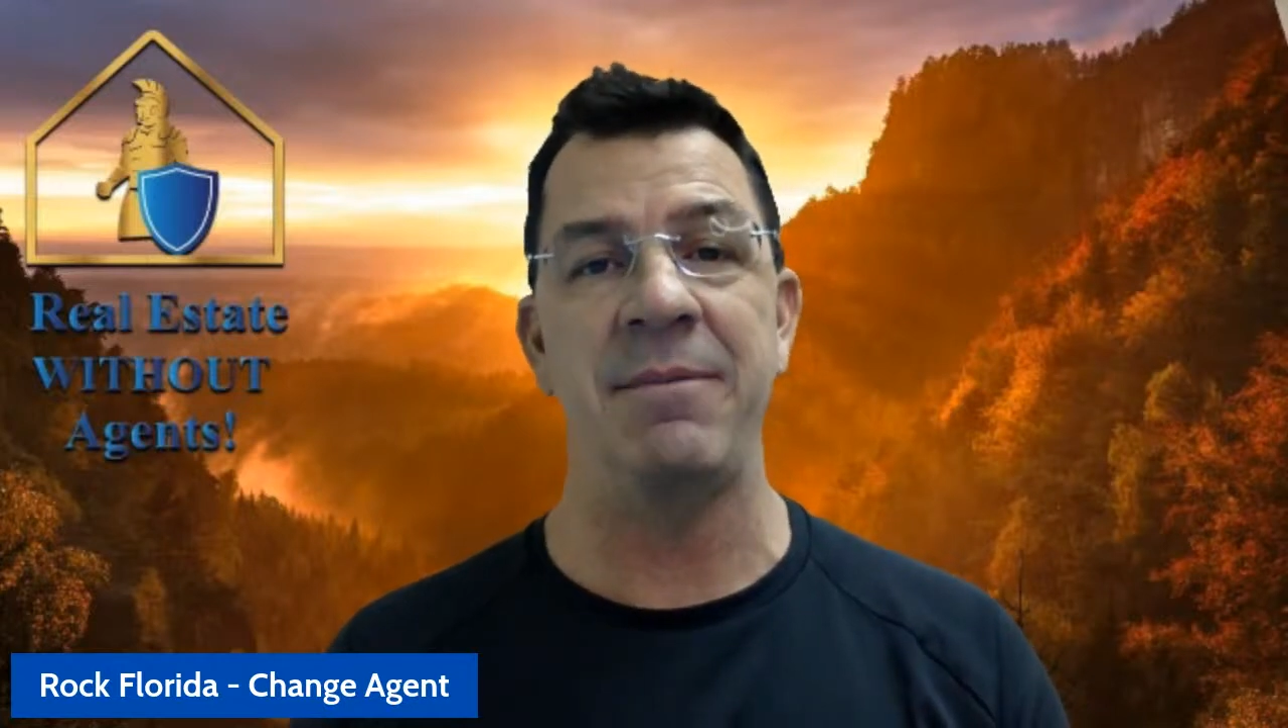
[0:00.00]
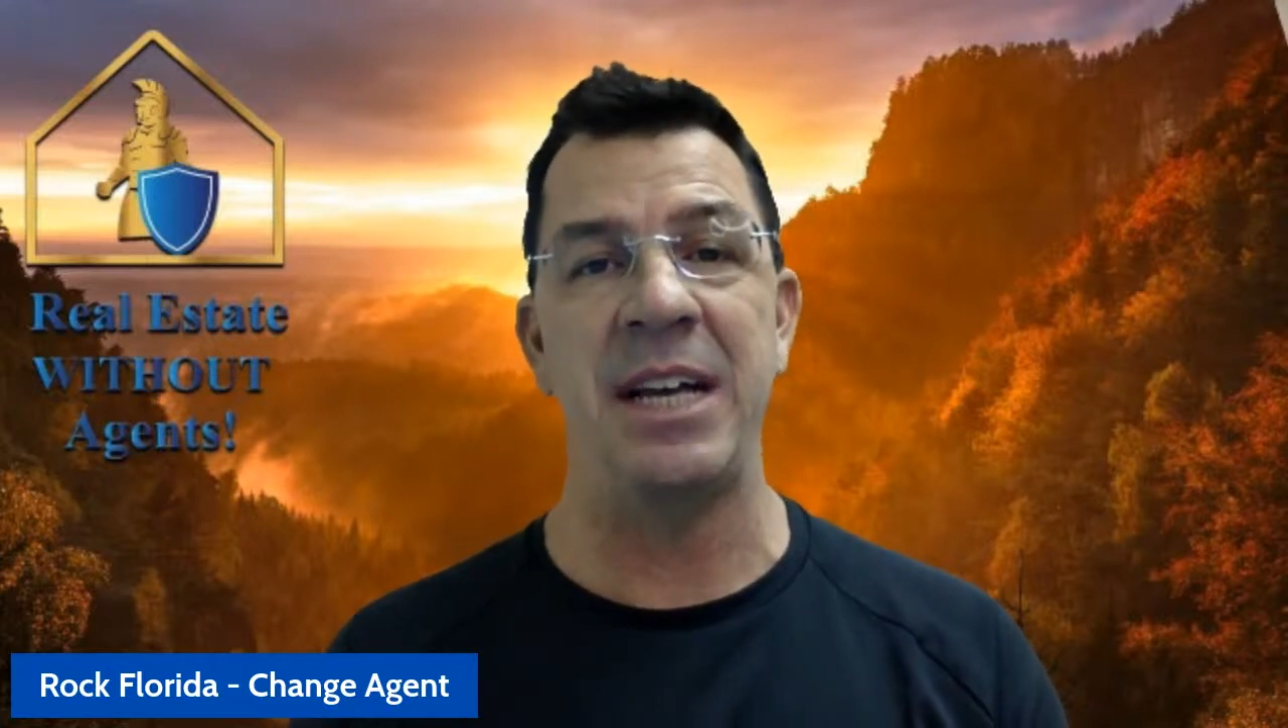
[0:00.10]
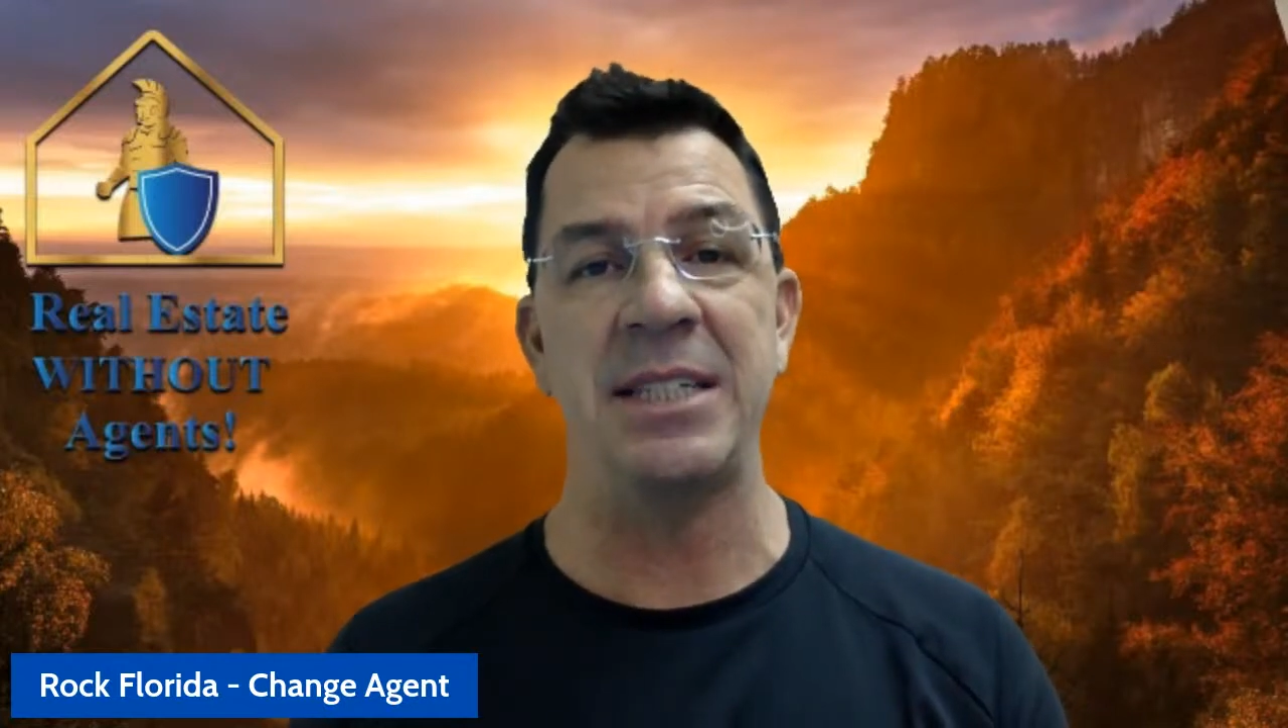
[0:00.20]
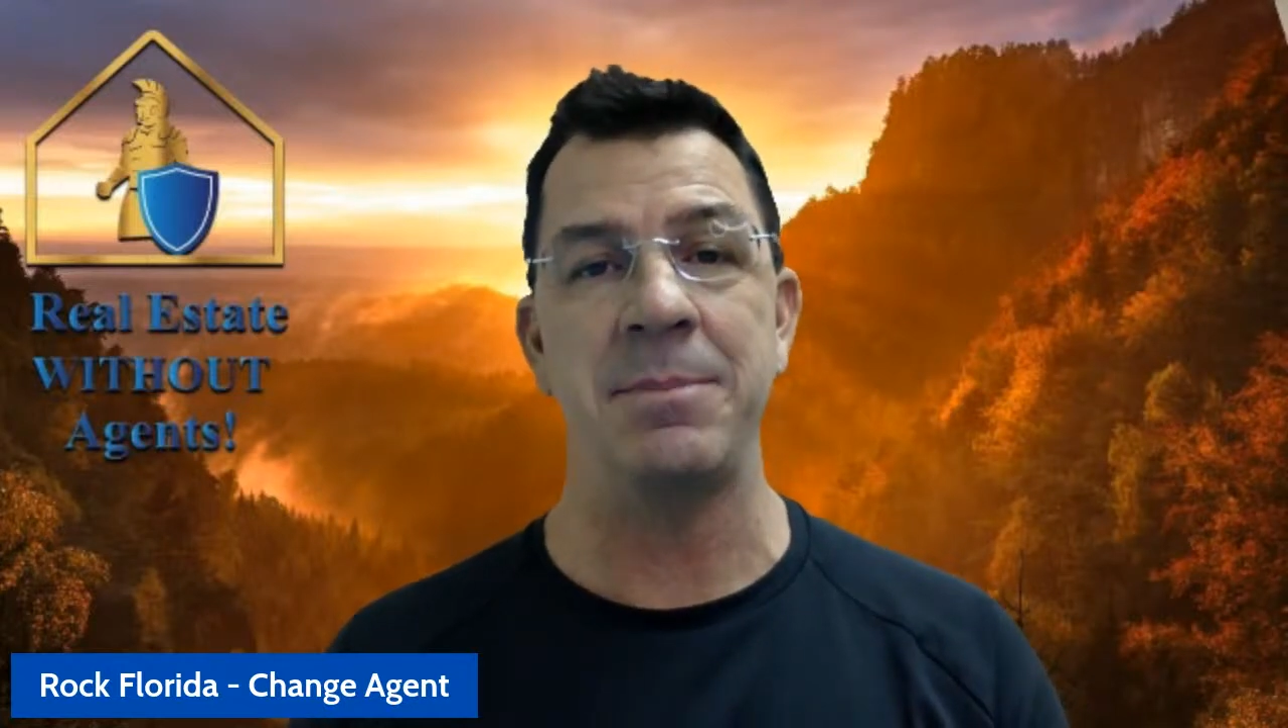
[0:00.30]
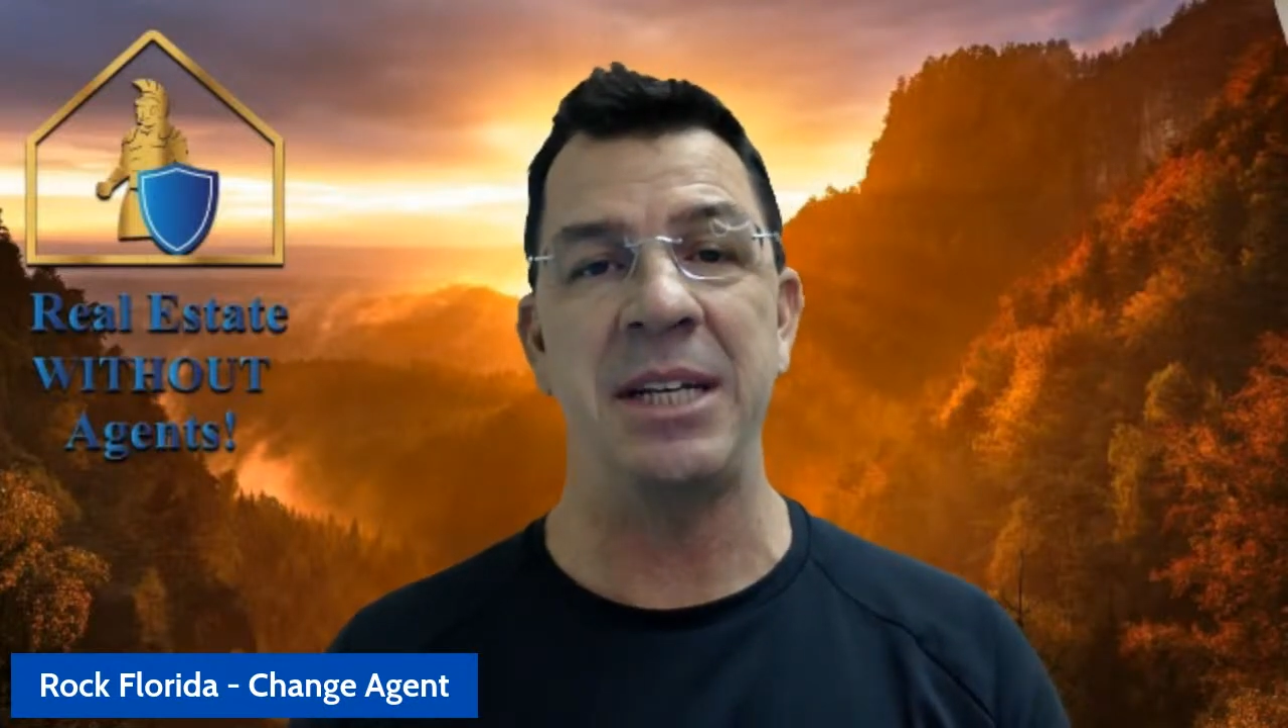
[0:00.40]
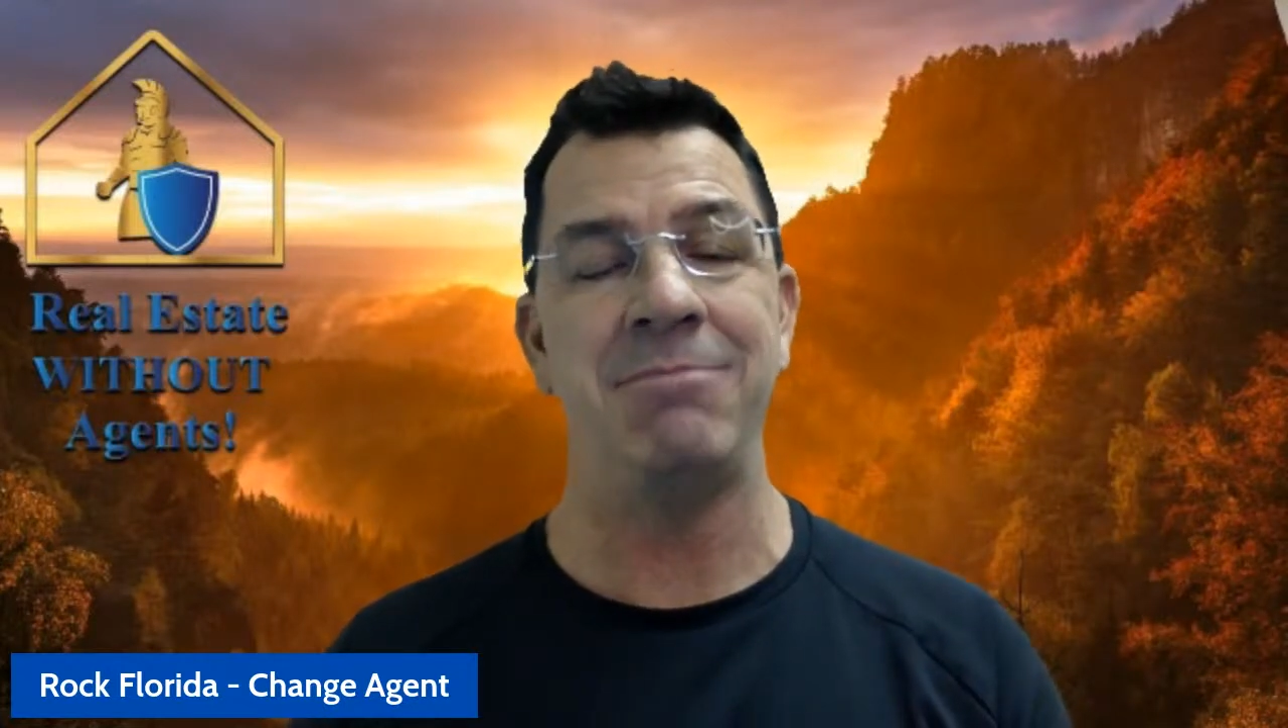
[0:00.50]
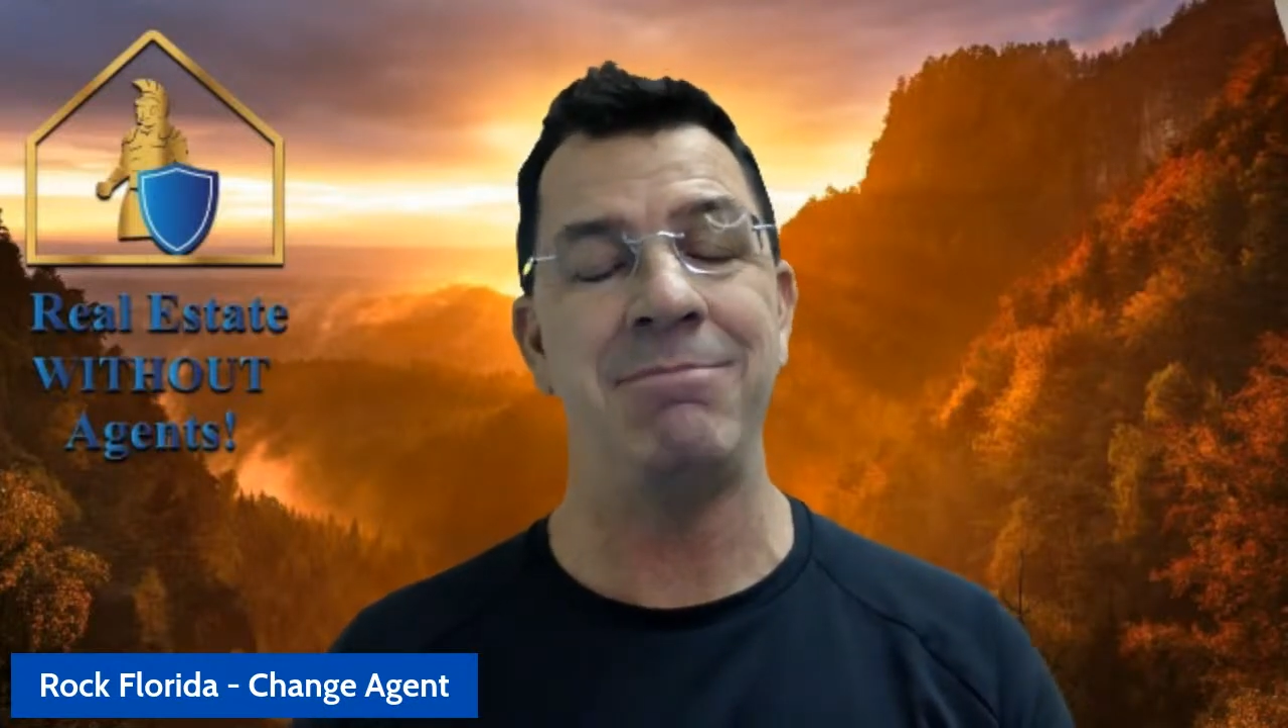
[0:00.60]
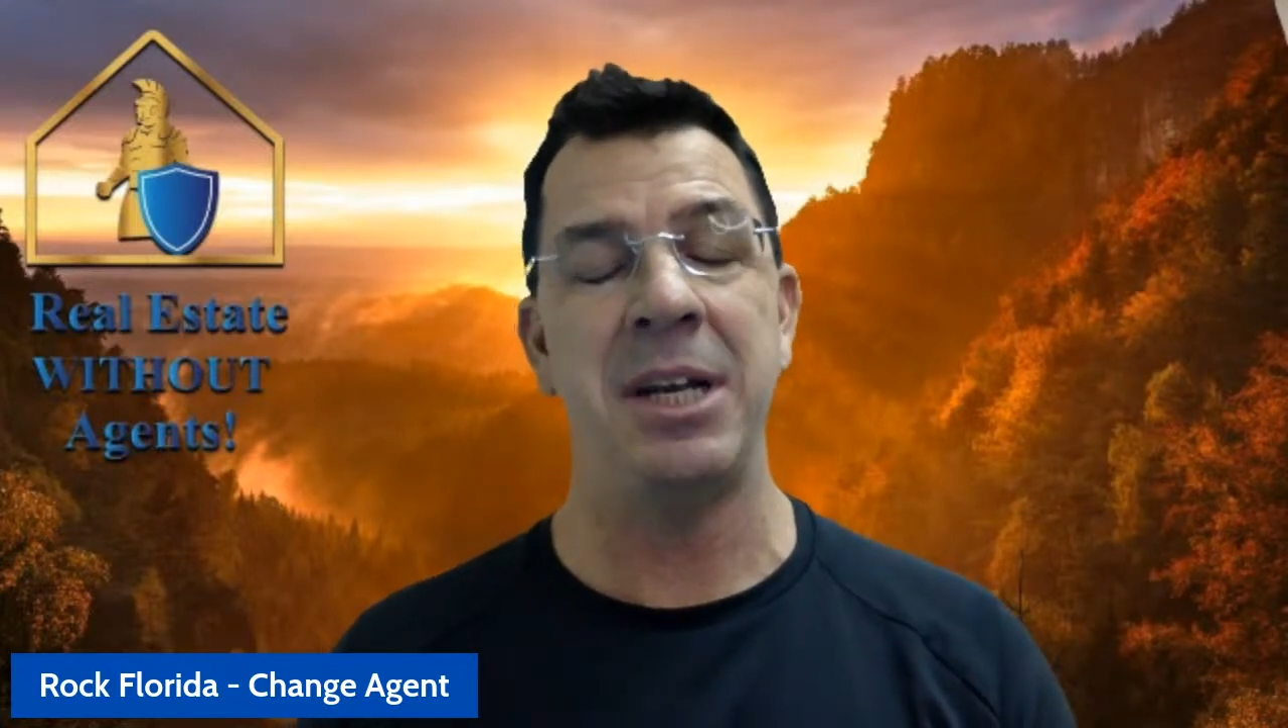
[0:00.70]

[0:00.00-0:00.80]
investment